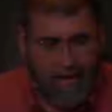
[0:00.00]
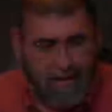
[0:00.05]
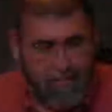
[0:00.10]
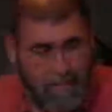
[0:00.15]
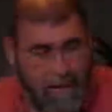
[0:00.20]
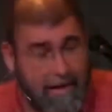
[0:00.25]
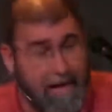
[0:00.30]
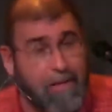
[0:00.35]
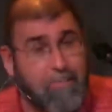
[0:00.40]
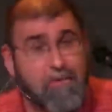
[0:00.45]

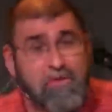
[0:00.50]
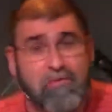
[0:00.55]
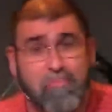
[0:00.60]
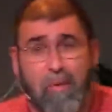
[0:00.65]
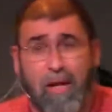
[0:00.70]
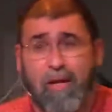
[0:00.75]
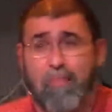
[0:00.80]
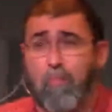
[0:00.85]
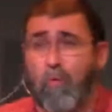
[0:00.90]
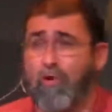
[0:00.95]
My name is
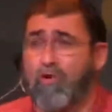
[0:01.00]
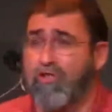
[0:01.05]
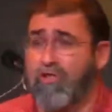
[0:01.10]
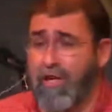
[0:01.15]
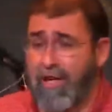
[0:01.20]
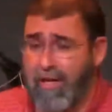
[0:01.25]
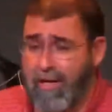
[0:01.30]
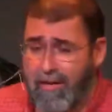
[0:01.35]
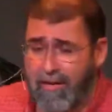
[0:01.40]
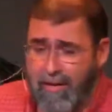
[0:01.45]
Mike
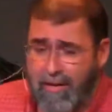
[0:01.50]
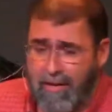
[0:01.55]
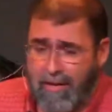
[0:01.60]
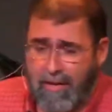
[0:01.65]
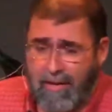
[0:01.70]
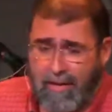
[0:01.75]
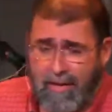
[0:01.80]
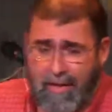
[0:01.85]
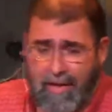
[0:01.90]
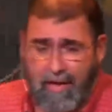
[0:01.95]
Morche.
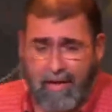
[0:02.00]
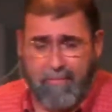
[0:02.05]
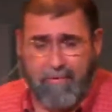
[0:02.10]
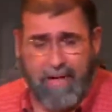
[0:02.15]
I'm